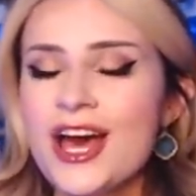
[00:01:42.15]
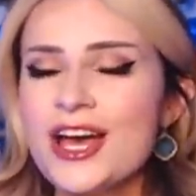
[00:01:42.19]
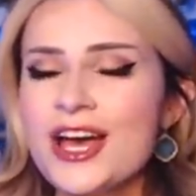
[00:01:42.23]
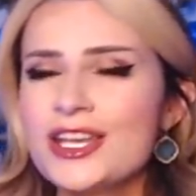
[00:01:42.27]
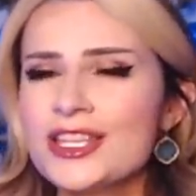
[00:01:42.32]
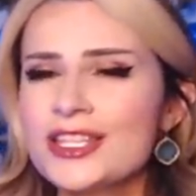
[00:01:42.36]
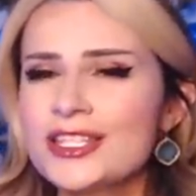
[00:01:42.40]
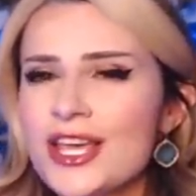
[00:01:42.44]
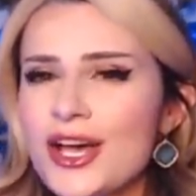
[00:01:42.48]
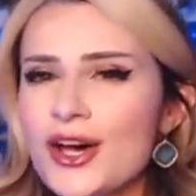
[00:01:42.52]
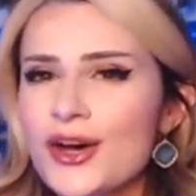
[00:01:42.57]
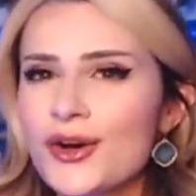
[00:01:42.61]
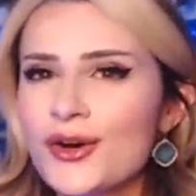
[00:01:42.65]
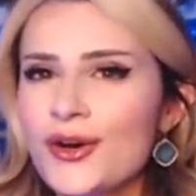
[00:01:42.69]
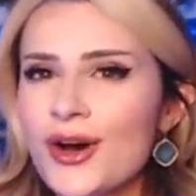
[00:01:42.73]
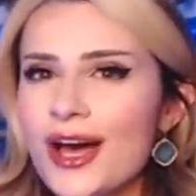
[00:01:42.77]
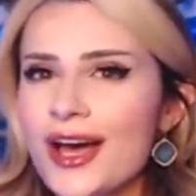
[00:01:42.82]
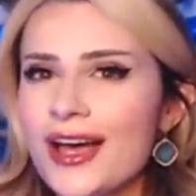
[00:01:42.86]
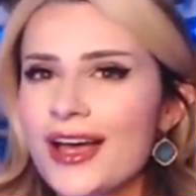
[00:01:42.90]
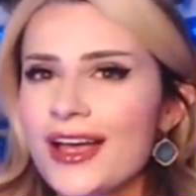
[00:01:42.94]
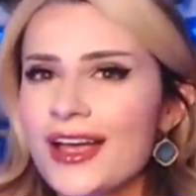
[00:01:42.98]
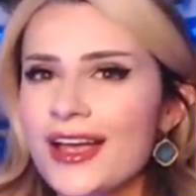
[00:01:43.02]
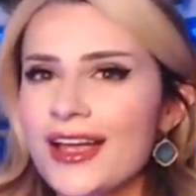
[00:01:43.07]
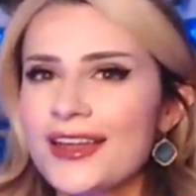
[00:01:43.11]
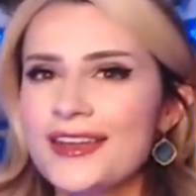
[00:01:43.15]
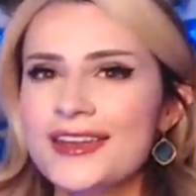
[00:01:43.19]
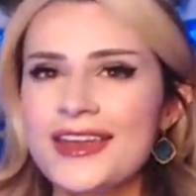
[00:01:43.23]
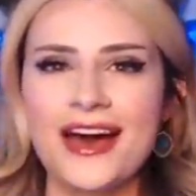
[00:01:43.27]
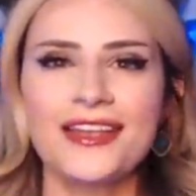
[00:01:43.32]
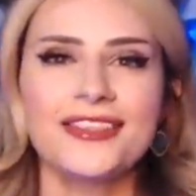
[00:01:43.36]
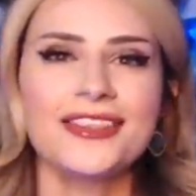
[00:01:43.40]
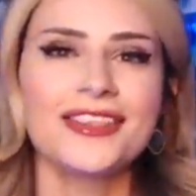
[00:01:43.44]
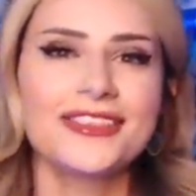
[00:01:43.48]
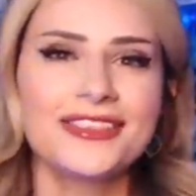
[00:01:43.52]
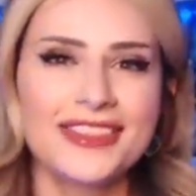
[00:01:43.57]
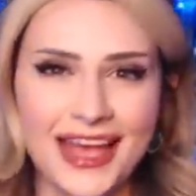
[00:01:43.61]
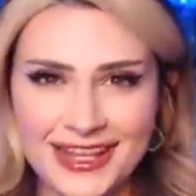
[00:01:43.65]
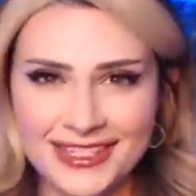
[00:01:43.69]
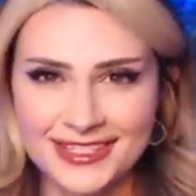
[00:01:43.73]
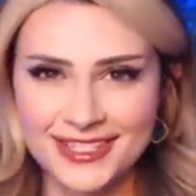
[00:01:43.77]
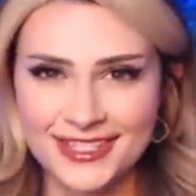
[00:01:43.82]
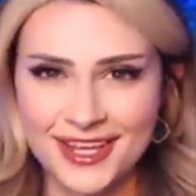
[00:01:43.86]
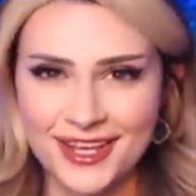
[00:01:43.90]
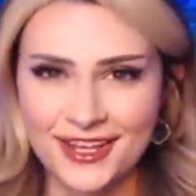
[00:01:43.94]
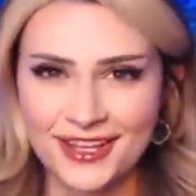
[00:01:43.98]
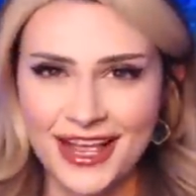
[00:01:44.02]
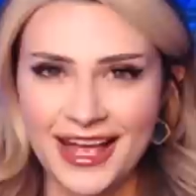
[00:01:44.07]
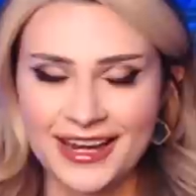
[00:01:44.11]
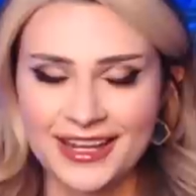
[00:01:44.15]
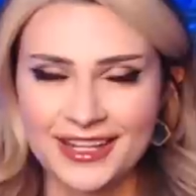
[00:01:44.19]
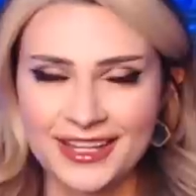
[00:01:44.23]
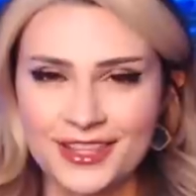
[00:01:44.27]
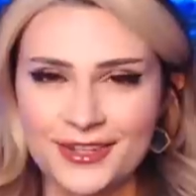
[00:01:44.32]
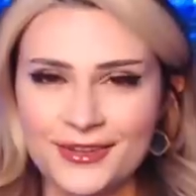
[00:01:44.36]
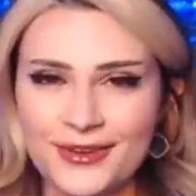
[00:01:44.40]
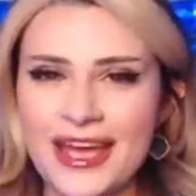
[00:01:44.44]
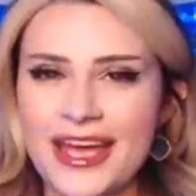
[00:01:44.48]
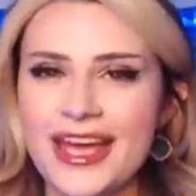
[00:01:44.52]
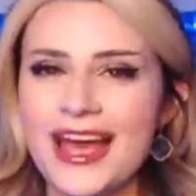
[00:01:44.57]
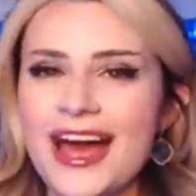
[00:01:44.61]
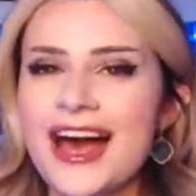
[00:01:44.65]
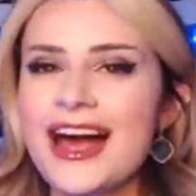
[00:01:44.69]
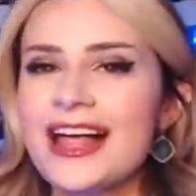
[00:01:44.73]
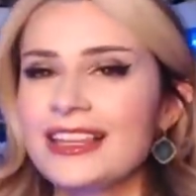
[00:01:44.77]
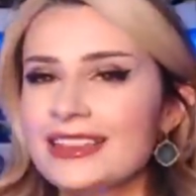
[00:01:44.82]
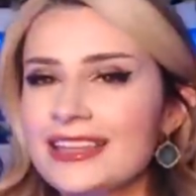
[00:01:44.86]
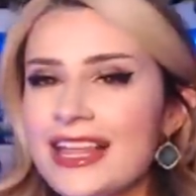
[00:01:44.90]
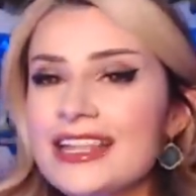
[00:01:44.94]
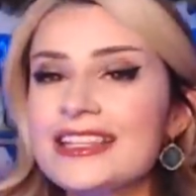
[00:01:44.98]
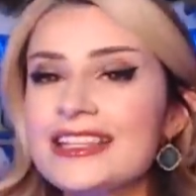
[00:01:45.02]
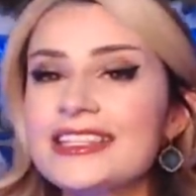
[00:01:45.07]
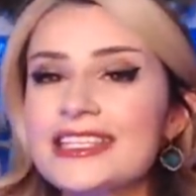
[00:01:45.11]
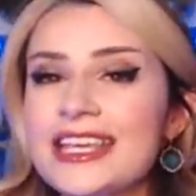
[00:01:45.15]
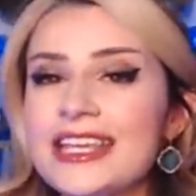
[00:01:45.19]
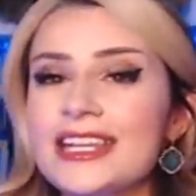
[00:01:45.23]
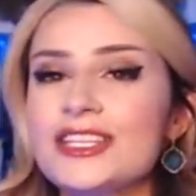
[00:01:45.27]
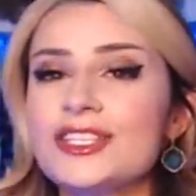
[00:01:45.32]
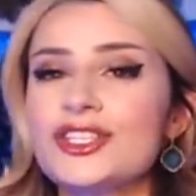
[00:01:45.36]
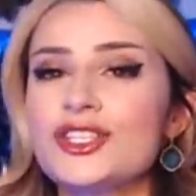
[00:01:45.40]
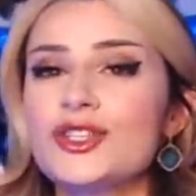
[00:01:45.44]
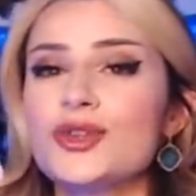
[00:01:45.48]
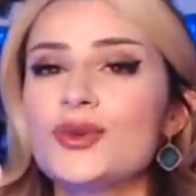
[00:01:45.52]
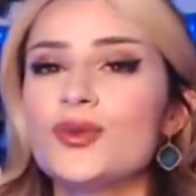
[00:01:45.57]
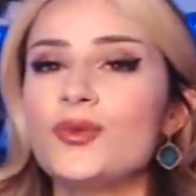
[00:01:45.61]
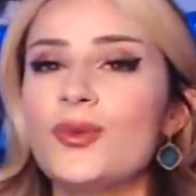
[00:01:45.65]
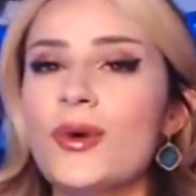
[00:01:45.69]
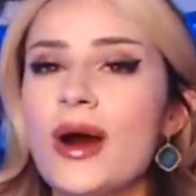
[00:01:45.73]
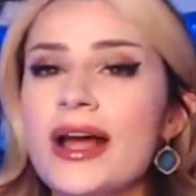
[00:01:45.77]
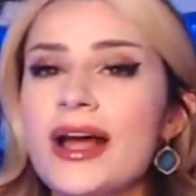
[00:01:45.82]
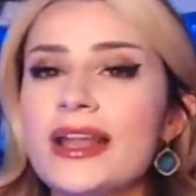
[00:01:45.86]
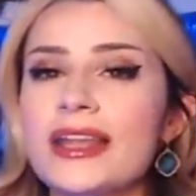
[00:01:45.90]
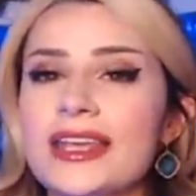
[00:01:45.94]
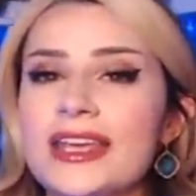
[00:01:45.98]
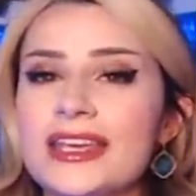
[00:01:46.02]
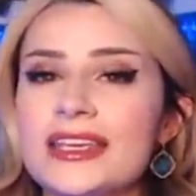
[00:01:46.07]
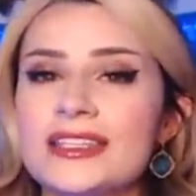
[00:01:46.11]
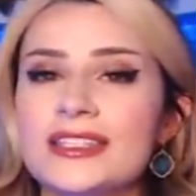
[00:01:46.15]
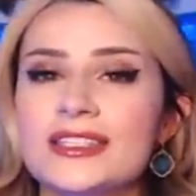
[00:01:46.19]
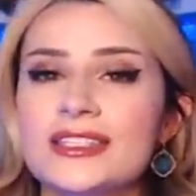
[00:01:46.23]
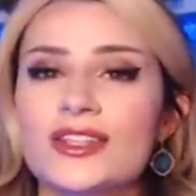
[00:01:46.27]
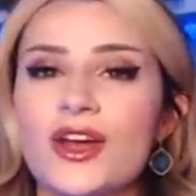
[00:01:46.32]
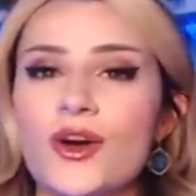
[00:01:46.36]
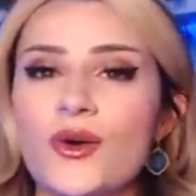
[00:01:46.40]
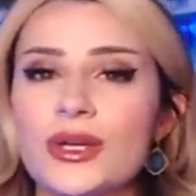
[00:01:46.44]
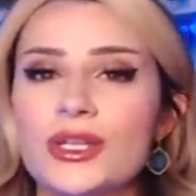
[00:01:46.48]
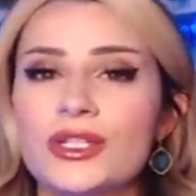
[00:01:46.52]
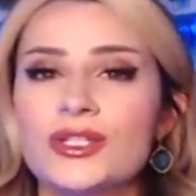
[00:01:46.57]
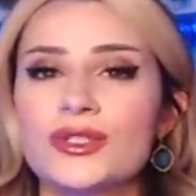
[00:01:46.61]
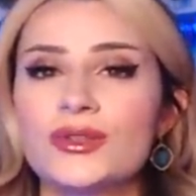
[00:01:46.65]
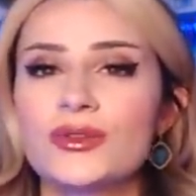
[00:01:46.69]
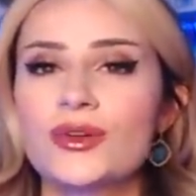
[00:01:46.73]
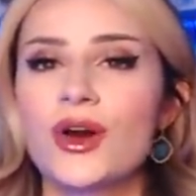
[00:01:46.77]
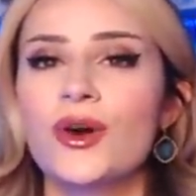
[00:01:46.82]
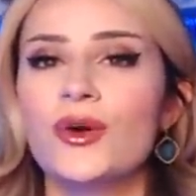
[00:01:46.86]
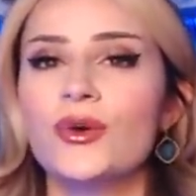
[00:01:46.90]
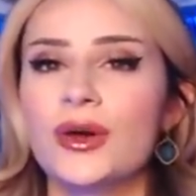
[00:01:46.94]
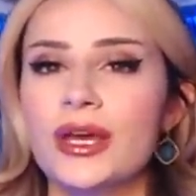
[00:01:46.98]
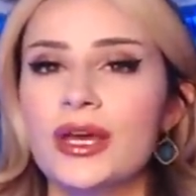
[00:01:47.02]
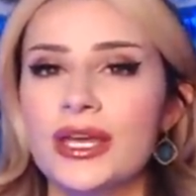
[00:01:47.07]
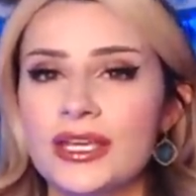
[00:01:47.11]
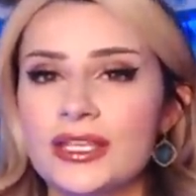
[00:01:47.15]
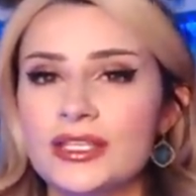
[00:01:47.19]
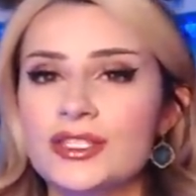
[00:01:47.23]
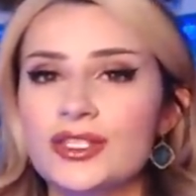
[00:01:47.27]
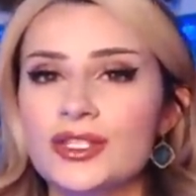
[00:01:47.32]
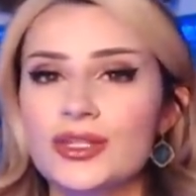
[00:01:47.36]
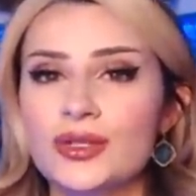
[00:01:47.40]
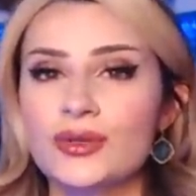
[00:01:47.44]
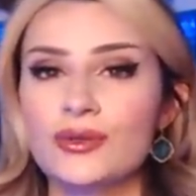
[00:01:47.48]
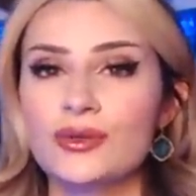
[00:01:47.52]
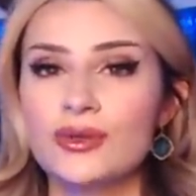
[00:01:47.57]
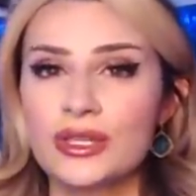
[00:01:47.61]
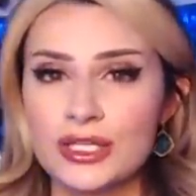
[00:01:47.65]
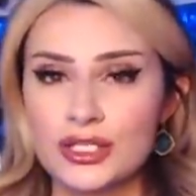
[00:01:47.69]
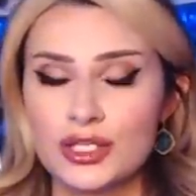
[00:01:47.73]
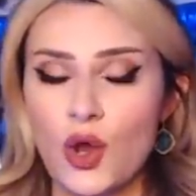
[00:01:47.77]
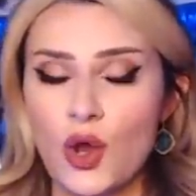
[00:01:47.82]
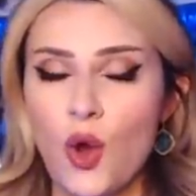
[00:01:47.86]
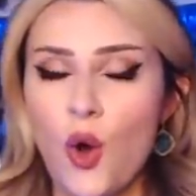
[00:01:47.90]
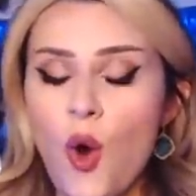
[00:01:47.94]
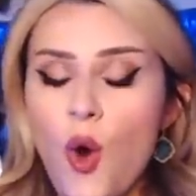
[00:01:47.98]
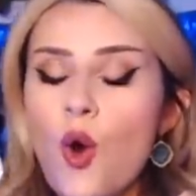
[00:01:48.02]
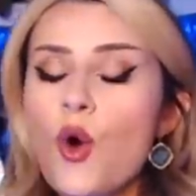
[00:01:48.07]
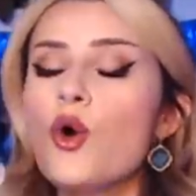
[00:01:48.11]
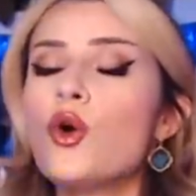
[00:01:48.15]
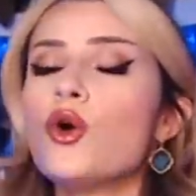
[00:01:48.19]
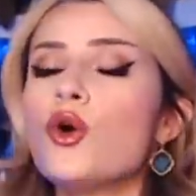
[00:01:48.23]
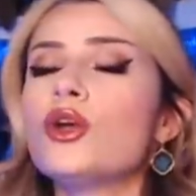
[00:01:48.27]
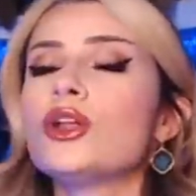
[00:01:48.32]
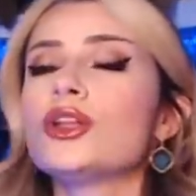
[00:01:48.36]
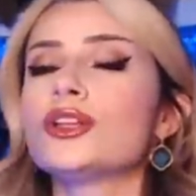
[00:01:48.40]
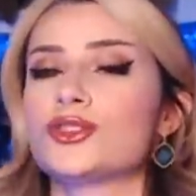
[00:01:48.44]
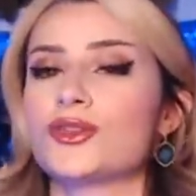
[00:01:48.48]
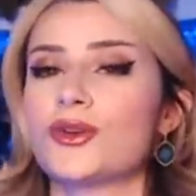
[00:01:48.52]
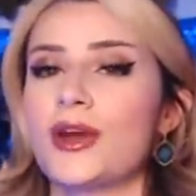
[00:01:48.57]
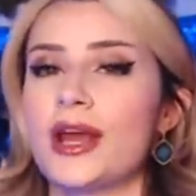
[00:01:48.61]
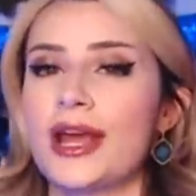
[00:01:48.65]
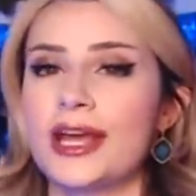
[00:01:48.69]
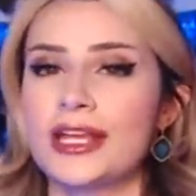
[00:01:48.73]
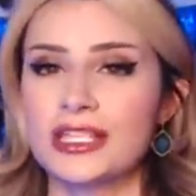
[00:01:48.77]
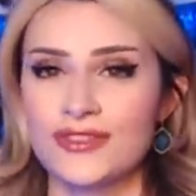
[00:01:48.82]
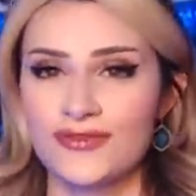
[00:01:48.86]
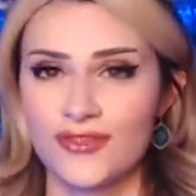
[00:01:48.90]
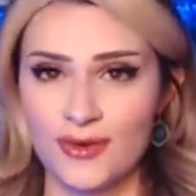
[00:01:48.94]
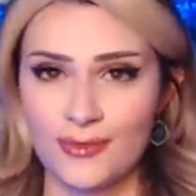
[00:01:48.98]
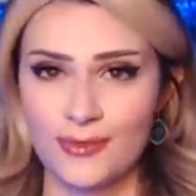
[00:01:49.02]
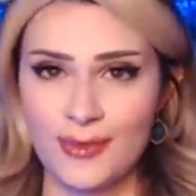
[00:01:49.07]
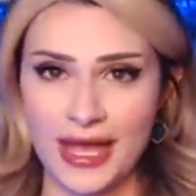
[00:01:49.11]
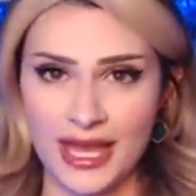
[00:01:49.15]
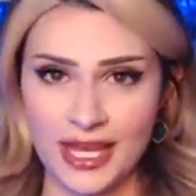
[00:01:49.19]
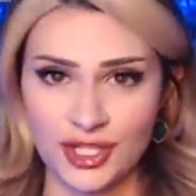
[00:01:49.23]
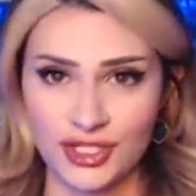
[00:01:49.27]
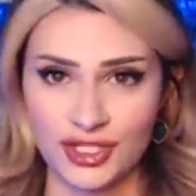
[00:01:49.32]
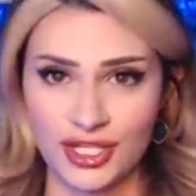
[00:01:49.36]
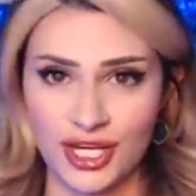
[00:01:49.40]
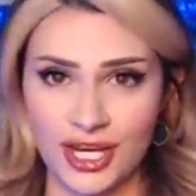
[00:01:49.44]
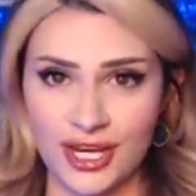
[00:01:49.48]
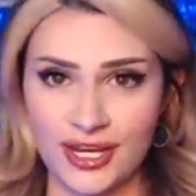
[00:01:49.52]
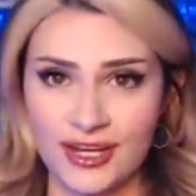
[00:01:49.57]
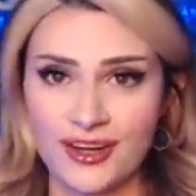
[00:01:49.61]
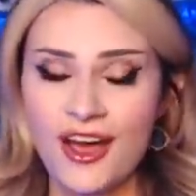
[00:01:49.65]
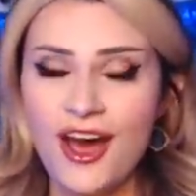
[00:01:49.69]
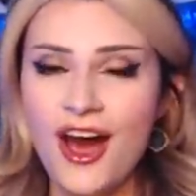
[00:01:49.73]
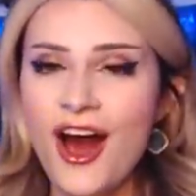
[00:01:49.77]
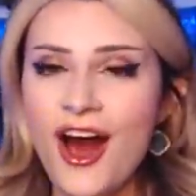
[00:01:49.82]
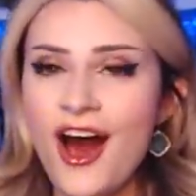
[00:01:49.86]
So now that that's all out of the way, let's get into what is going to go into this whole transformation.